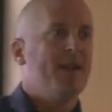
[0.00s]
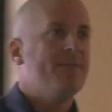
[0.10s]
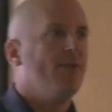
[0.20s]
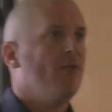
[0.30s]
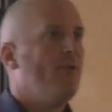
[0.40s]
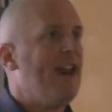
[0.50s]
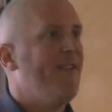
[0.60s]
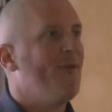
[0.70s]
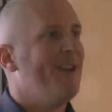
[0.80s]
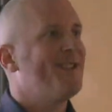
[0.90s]
people, what
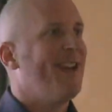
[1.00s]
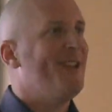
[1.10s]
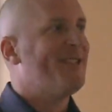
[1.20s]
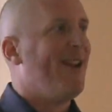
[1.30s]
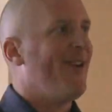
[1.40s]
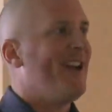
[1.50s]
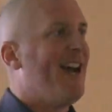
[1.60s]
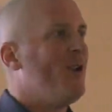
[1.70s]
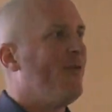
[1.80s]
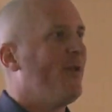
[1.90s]
everyone has said to Sarah and
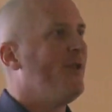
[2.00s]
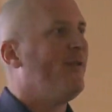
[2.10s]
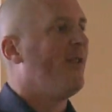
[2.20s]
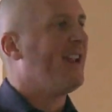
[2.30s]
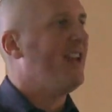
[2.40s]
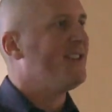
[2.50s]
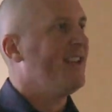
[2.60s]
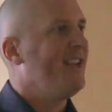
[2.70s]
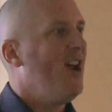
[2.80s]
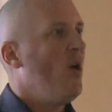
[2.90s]
I over and over again is
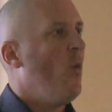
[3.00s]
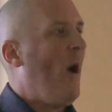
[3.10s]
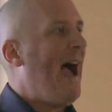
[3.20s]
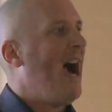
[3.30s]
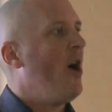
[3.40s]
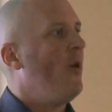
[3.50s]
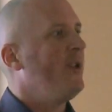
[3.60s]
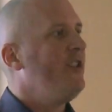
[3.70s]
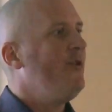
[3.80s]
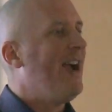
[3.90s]
said,
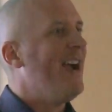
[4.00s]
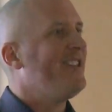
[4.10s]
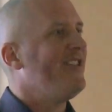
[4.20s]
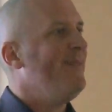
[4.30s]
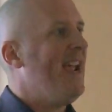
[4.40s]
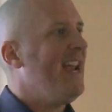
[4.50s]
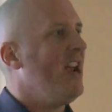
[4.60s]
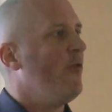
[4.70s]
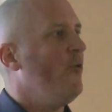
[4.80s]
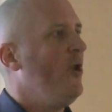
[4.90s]
wow, you guys have made
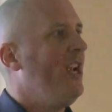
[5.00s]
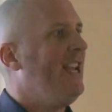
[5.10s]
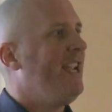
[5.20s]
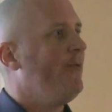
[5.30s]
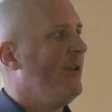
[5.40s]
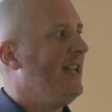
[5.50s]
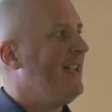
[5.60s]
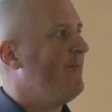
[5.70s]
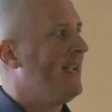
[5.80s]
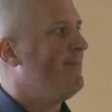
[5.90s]
a really,
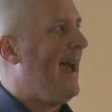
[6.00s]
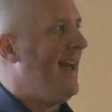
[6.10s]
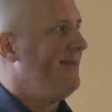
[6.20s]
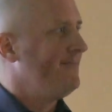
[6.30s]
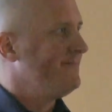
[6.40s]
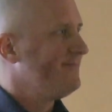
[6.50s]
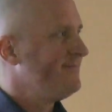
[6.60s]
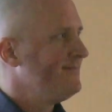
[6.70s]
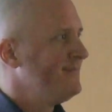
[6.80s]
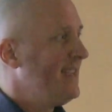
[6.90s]
really big bet.
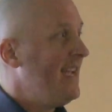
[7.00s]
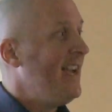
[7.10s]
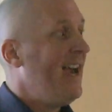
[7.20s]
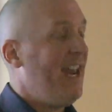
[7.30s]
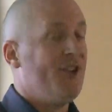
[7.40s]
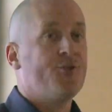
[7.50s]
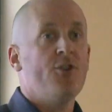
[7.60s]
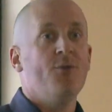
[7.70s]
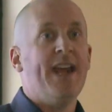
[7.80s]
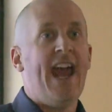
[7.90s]
And it's
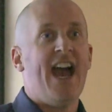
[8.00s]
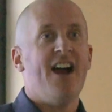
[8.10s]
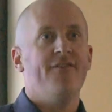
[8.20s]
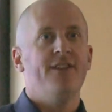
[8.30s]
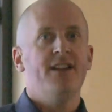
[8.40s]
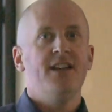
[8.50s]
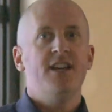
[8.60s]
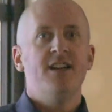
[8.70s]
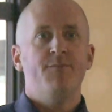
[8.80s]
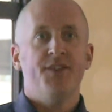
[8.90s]
true, we have.
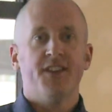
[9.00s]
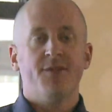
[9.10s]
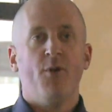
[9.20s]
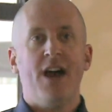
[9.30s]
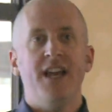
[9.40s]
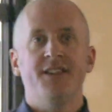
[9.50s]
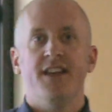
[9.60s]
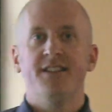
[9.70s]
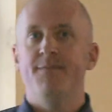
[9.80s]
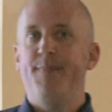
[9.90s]
But the surprise
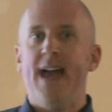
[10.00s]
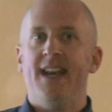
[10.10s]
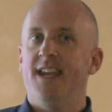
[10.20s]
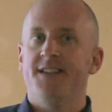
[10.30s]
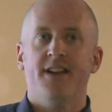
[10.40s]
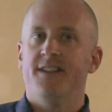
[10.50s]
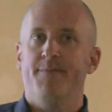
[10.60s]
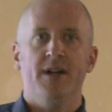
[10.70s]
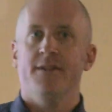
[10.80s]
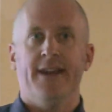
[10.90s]
is the bet isn't on the
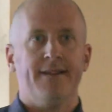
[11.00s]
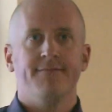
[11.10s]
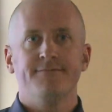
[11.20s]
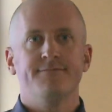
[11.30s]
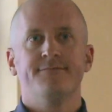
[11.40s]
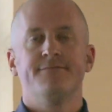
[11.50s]
building.